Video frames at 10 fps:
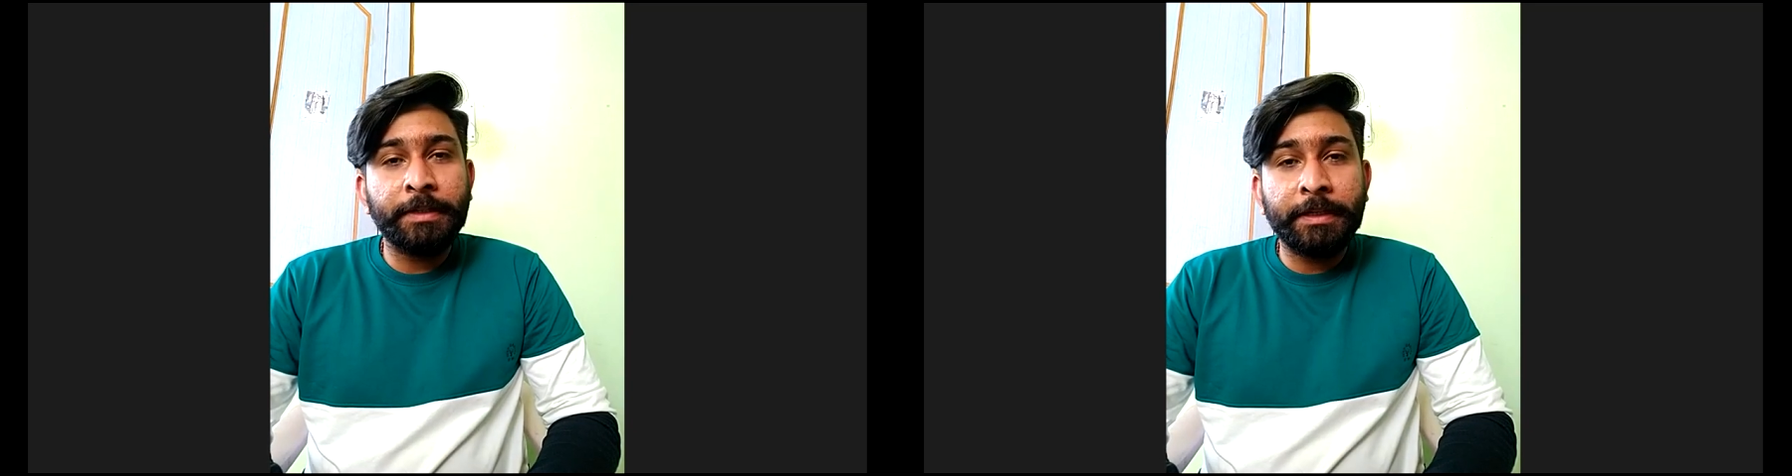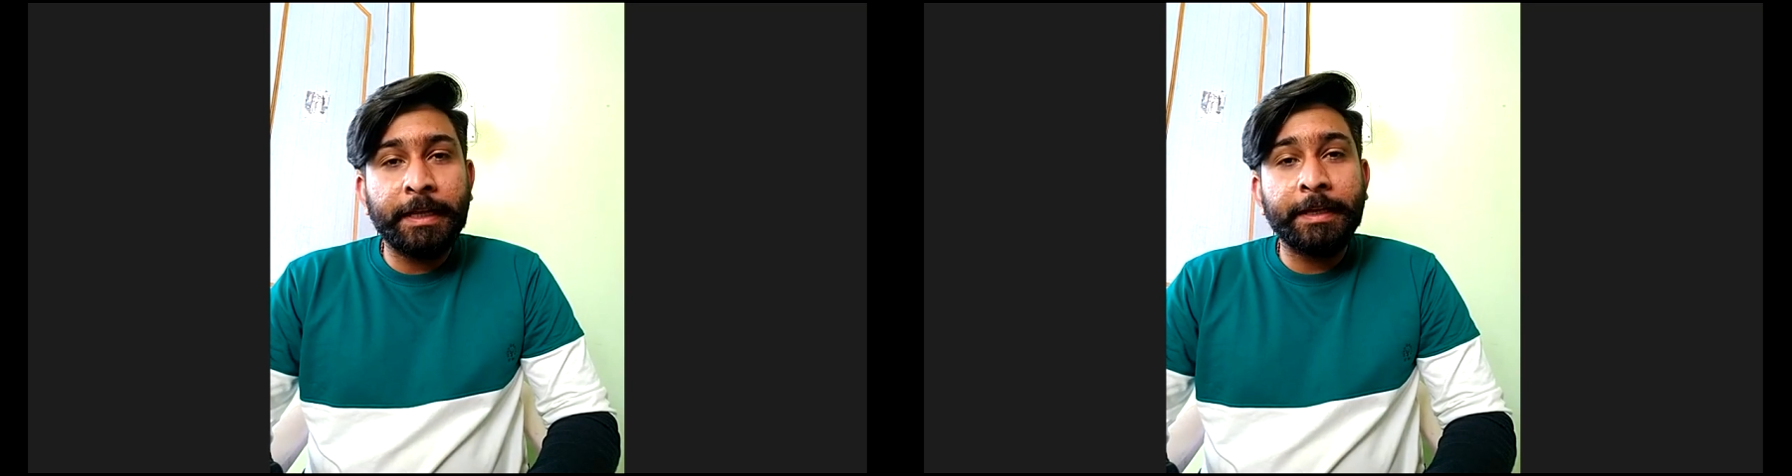
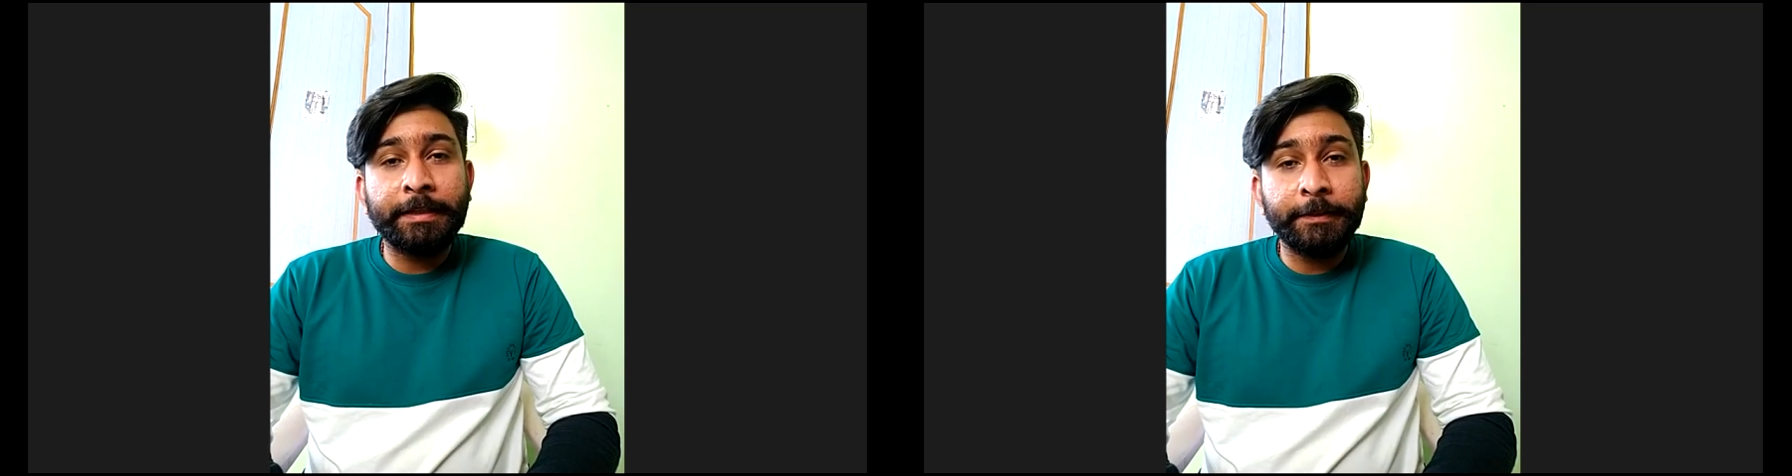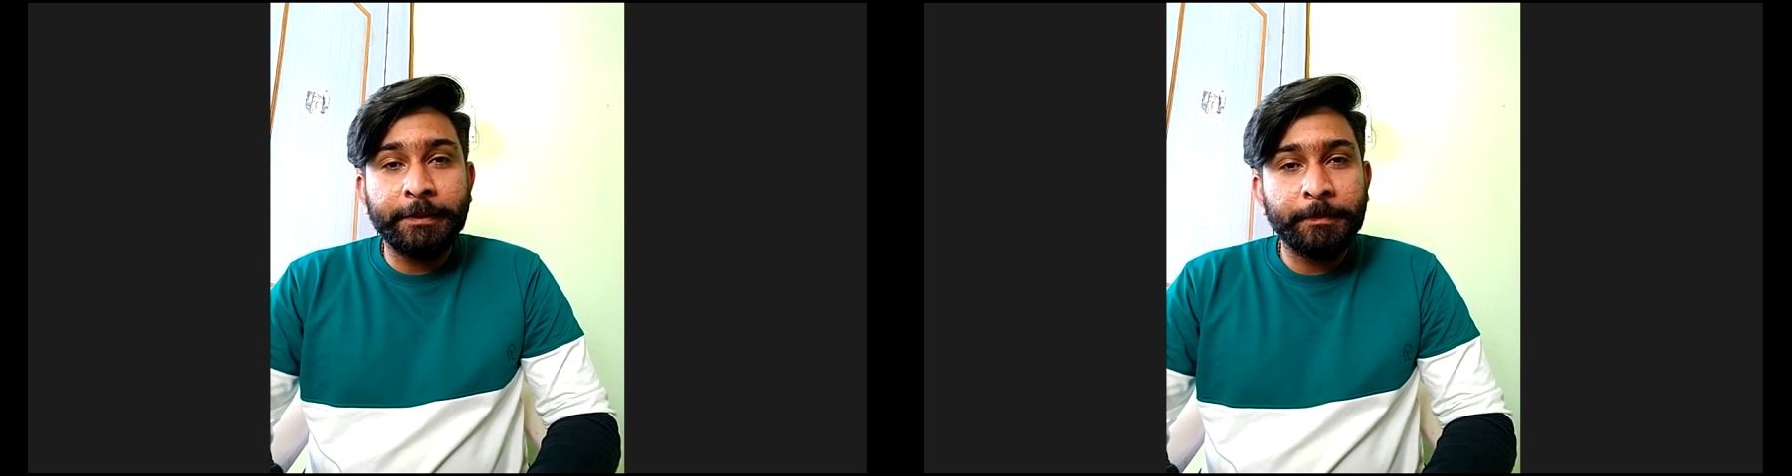that i
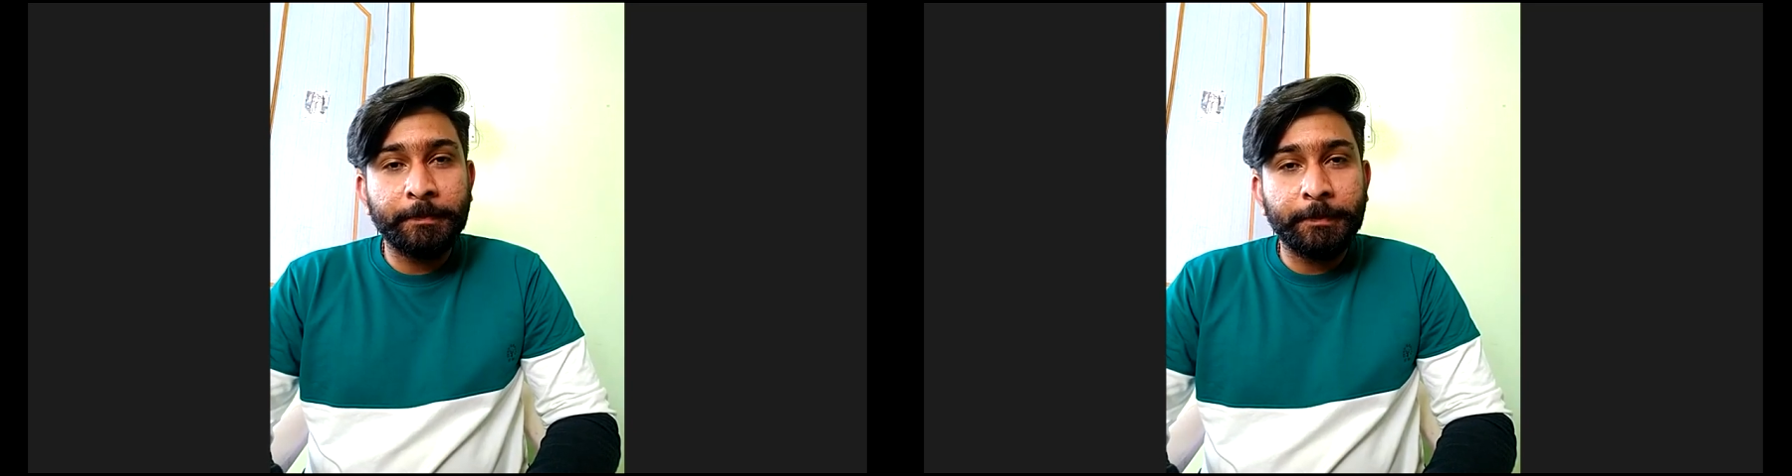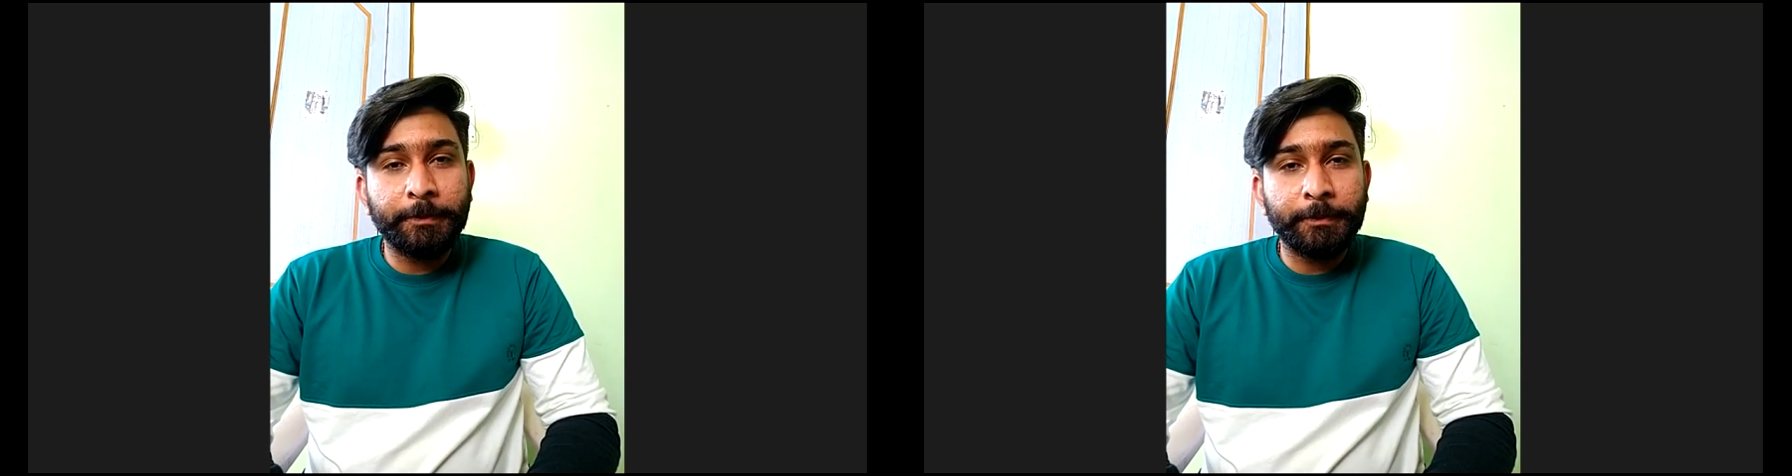can say
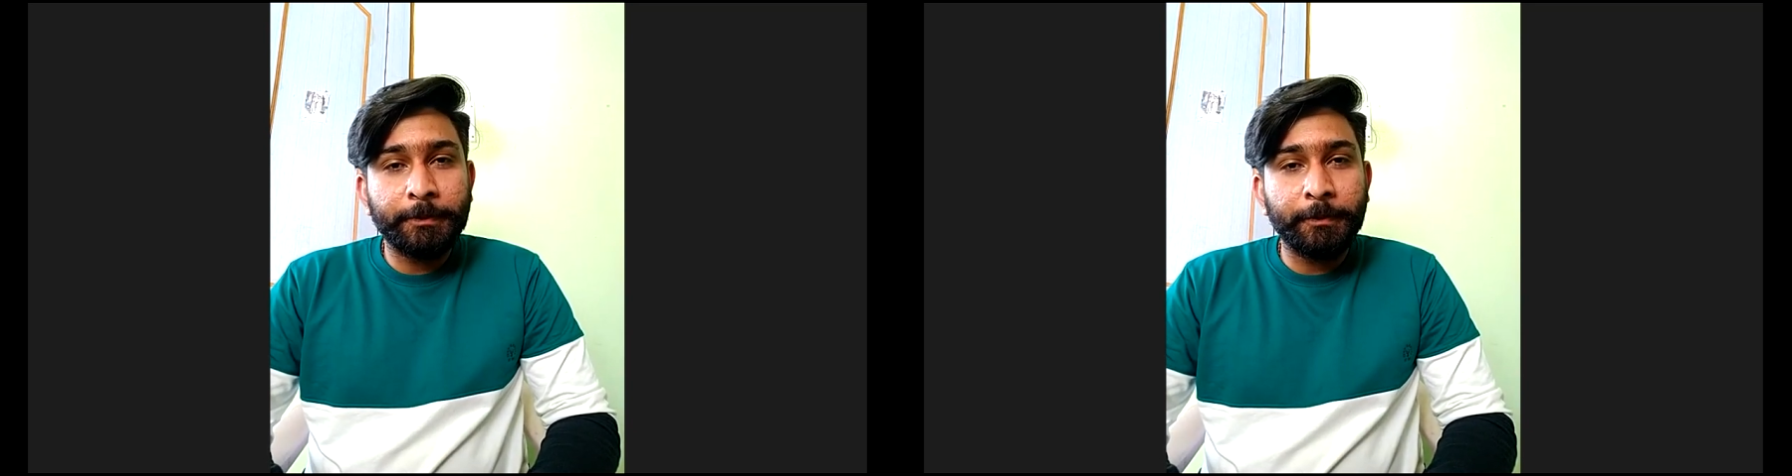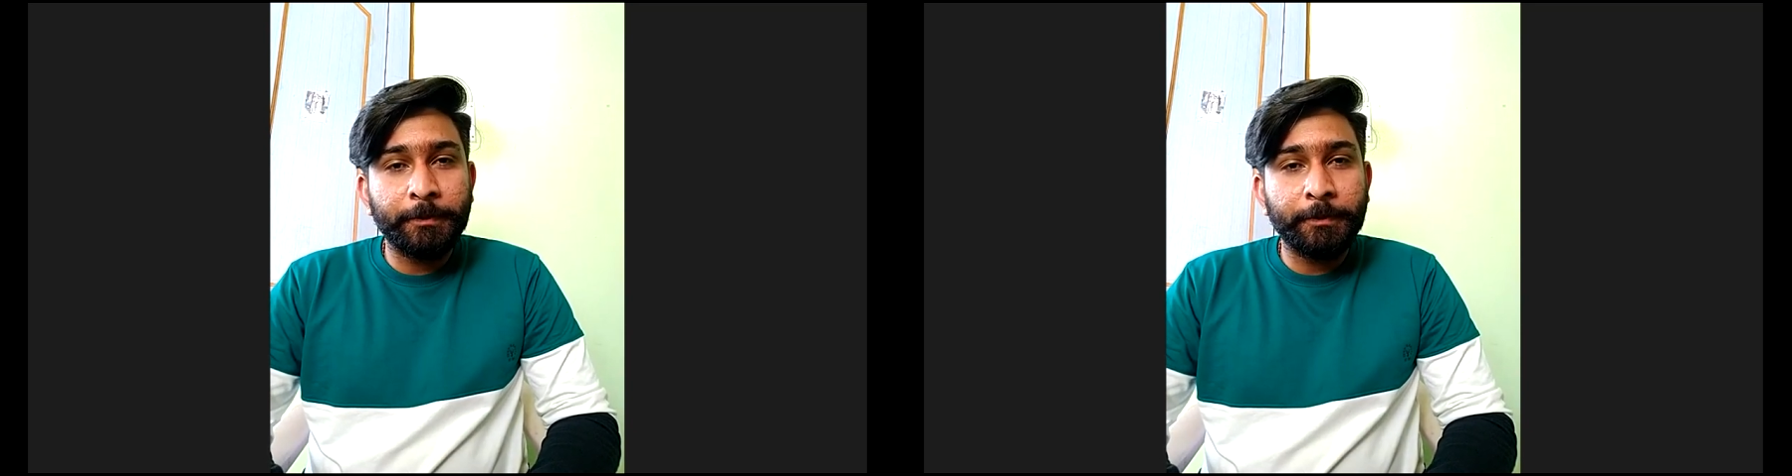so